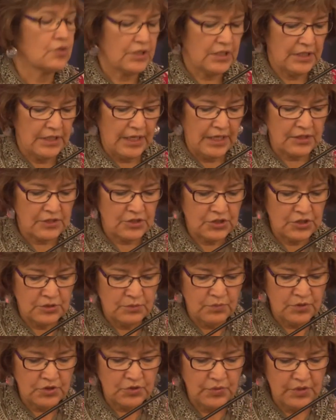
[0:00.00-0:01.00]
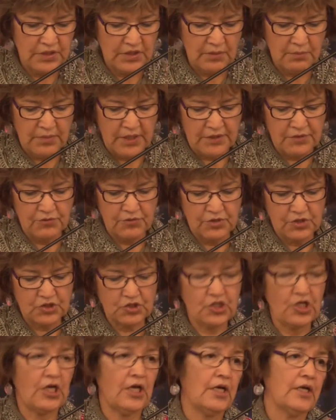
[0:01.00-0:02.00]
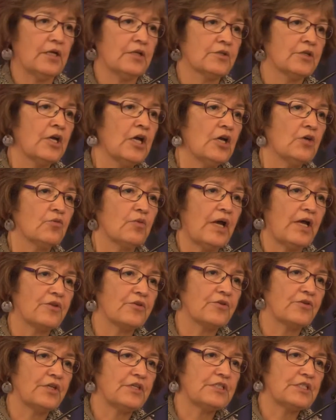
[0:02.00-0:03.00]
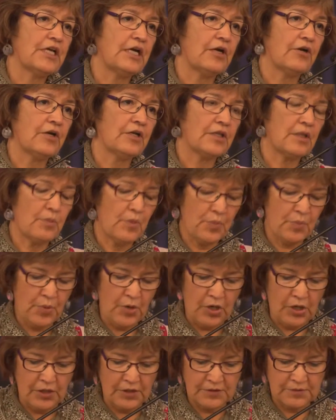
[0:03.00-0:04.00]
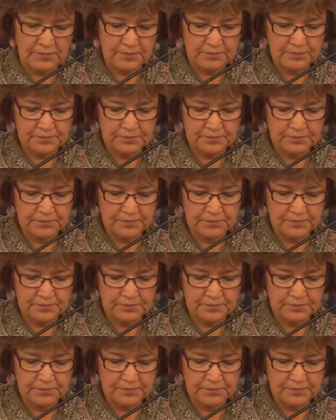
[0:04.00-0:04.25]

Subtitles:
connection between the mother and child rather than tearing them apart.